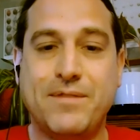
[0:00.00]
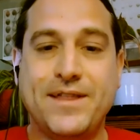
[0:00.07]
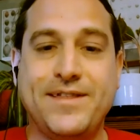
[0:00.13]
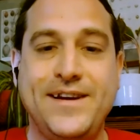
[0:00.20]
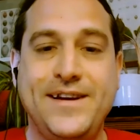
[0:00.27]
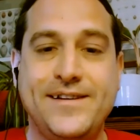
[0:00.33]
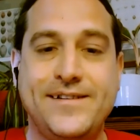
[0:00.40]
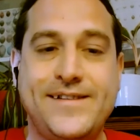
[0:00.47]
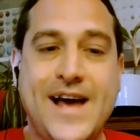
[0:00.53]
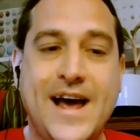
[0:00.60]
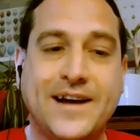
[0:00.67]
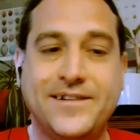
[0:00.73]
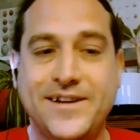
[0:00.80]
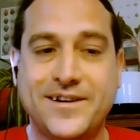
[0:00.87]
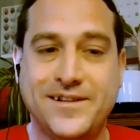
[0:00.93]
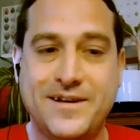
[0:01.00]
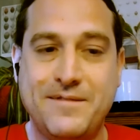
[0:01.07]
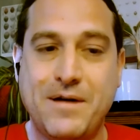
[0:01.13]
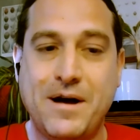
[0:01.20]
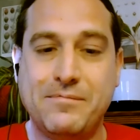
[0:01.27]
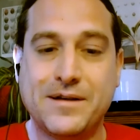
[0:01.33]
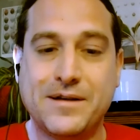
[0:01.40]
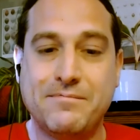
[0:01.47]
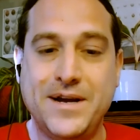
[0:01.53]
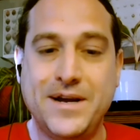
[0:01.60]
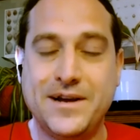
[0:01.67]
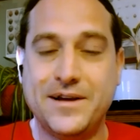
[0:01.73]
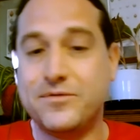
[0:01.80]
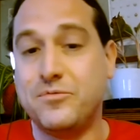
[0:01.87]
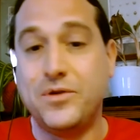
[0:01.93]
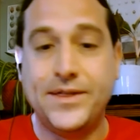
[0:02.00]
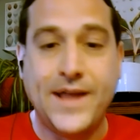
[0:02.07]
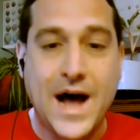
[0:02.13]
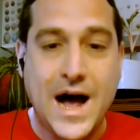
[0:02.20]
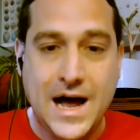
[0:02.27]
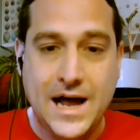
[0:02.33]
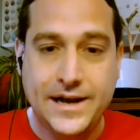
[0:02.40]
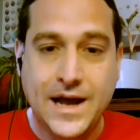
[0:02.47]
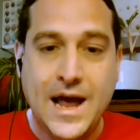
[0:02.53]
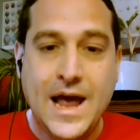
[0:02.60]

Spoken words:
but the technically public meetings will not.